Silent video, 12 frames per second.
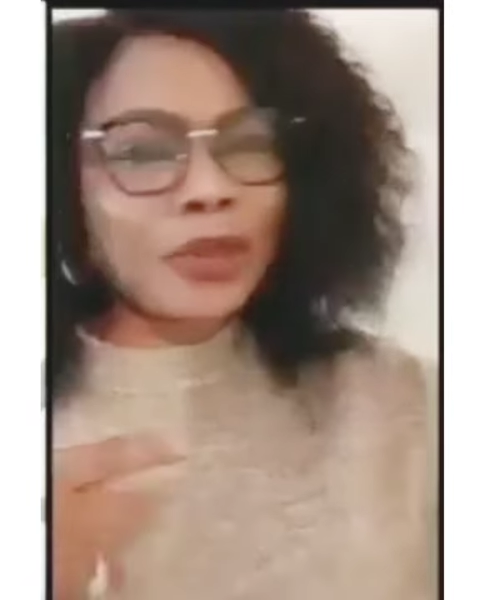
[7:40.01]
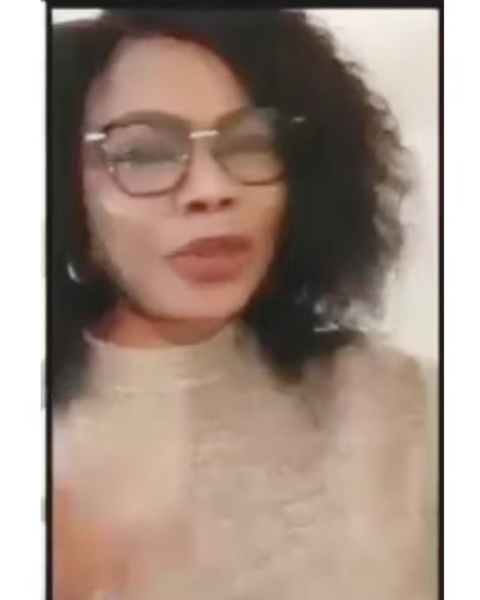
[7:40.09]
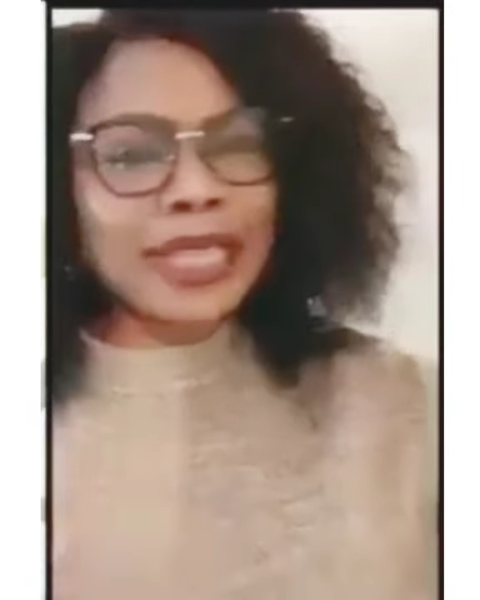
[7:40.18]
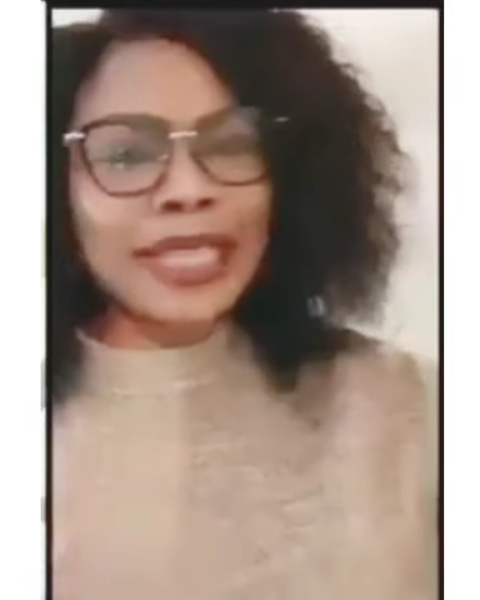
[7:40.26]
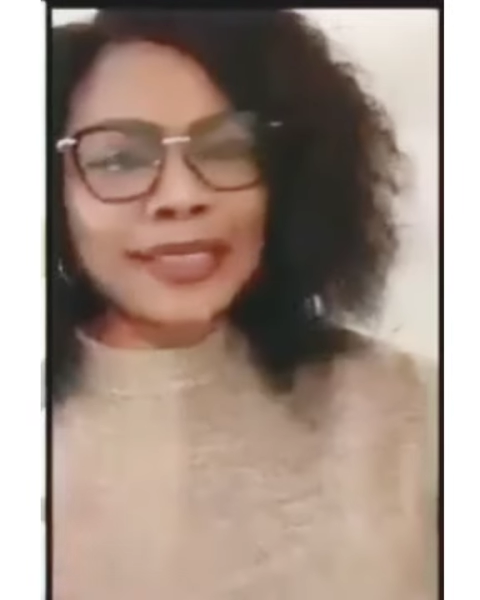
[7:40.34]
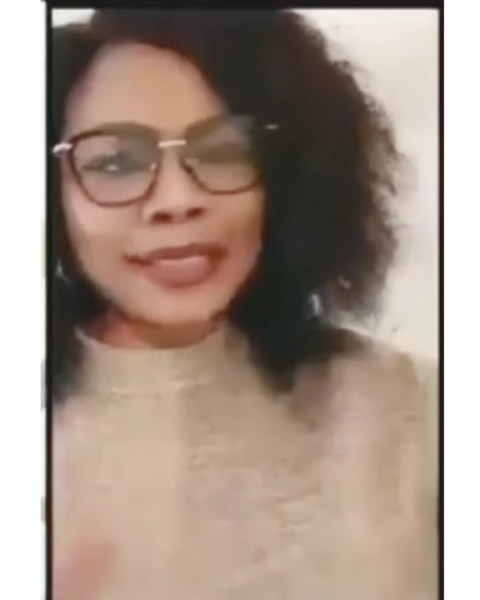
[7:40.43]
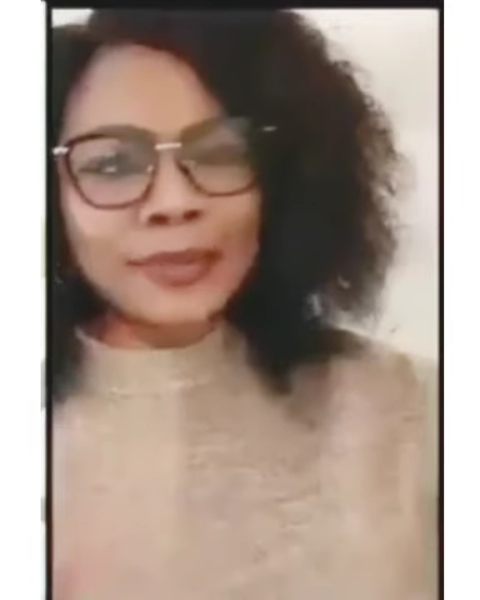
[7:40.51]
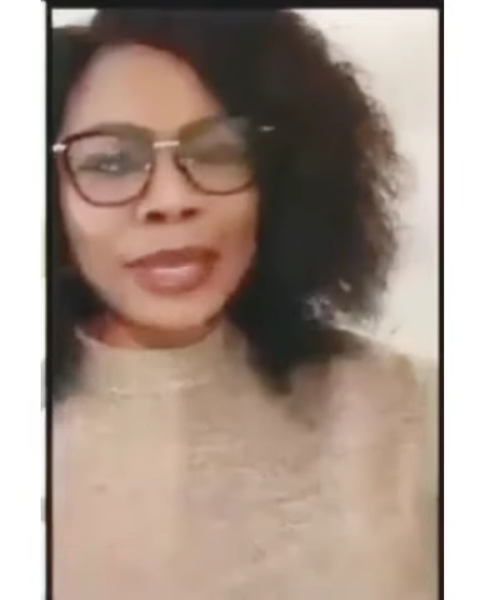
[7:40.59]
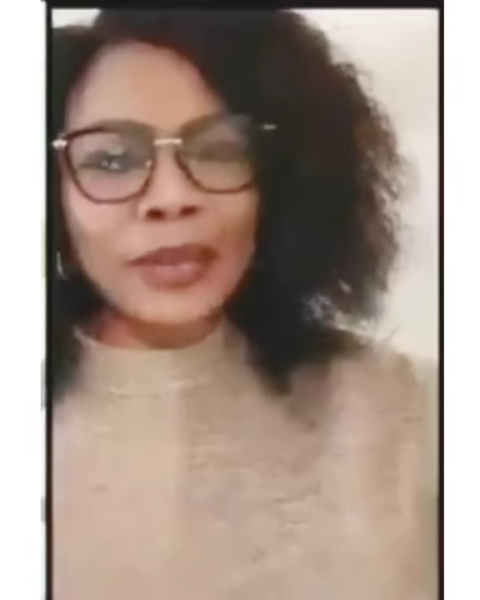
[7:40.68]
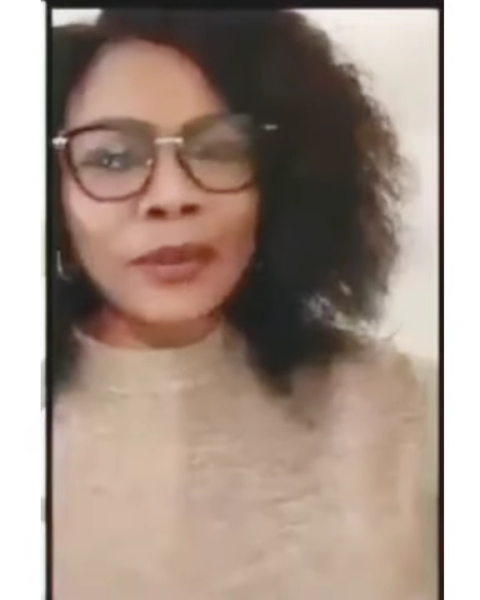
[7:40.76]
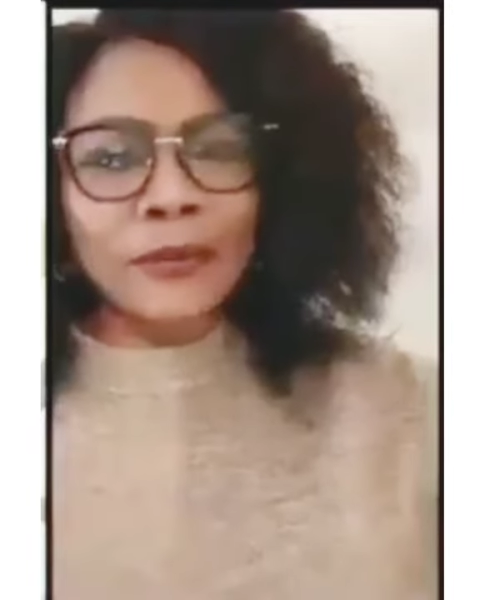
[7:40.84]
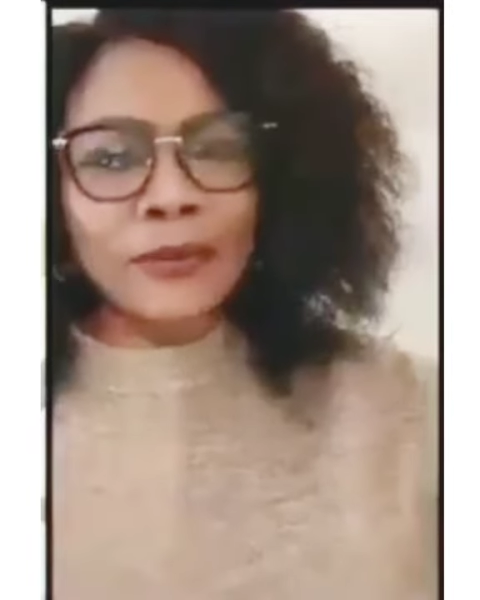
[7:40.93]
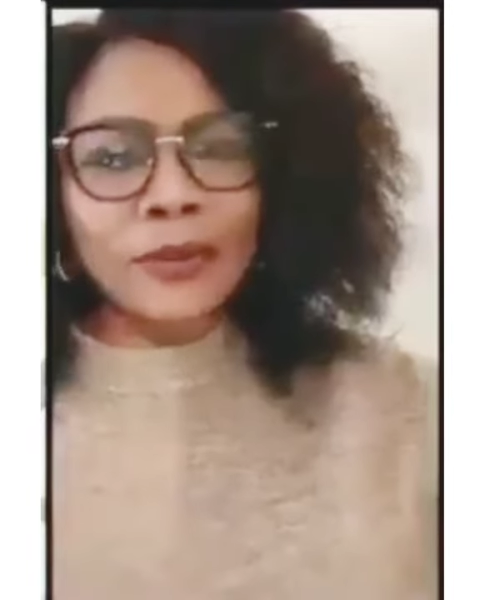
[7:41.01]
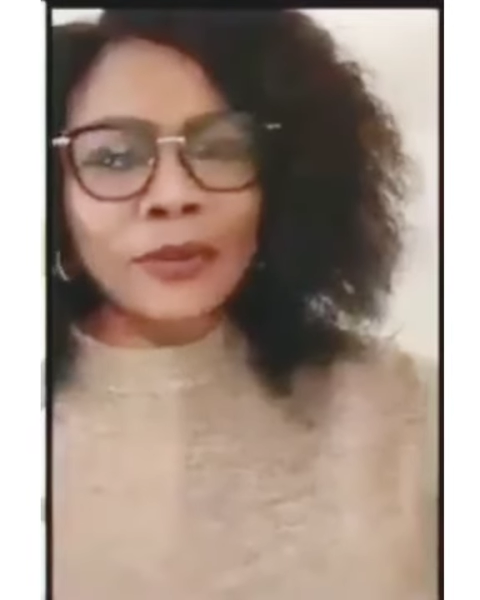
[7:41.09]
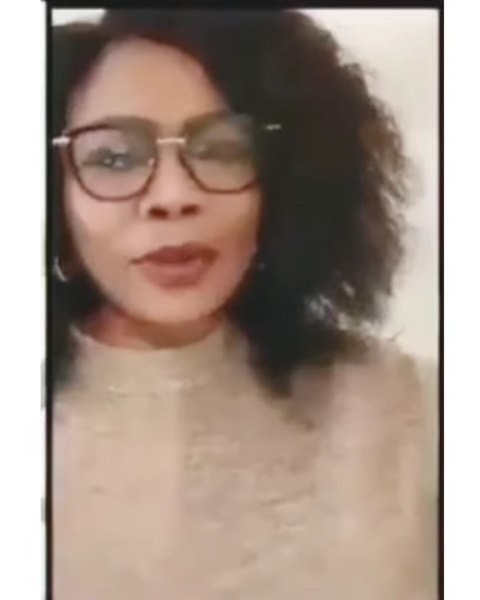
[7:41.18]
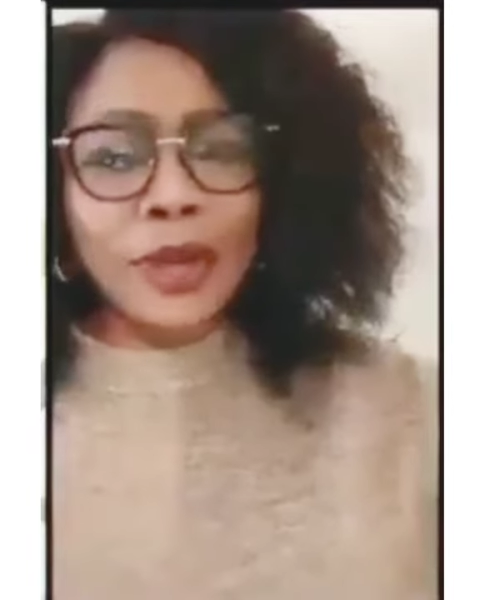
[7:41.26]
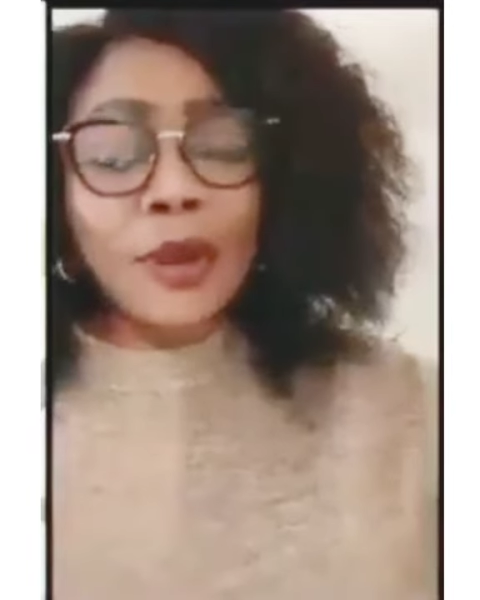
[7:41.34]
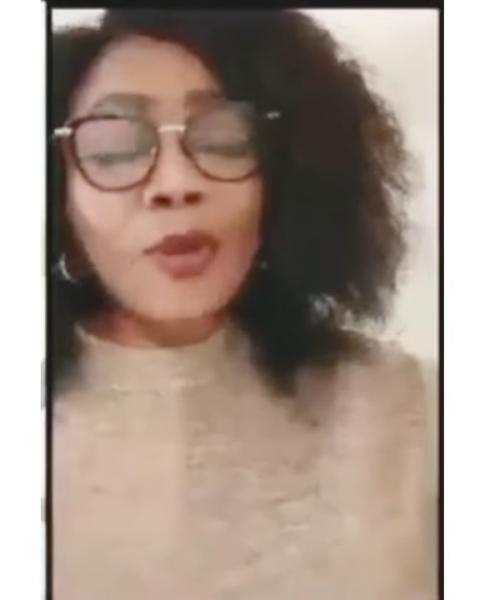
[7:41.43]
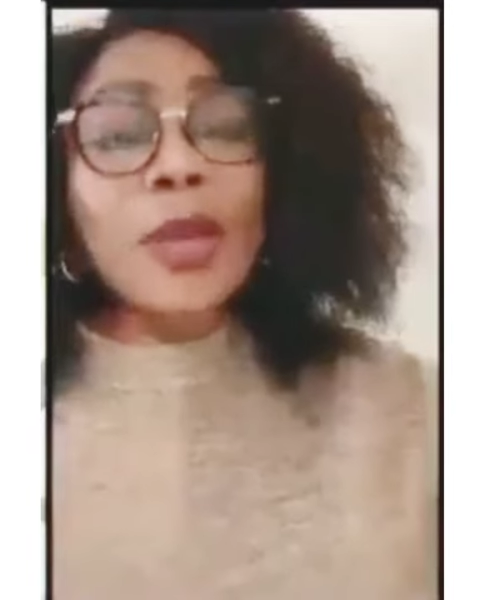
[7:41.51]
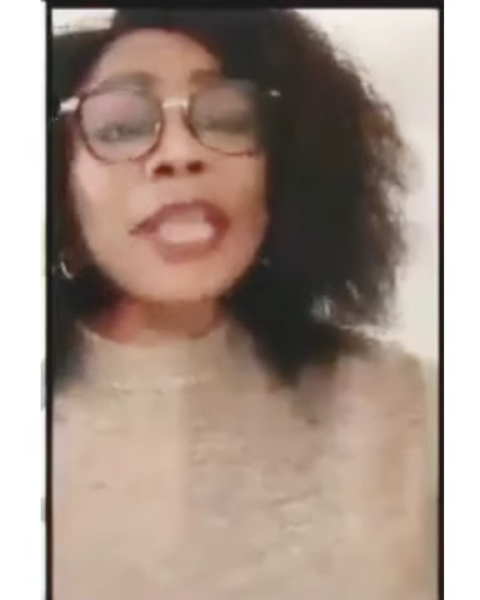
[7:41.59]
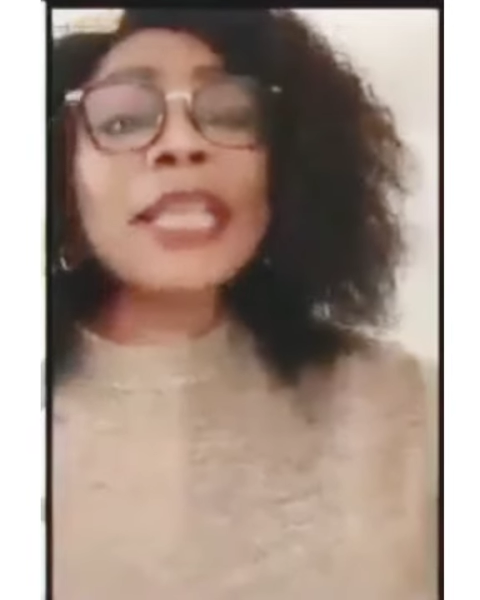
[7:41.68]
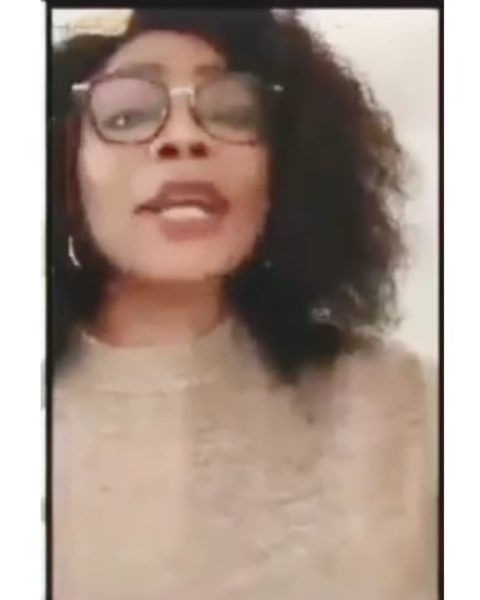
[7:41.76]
Because I see many of you, when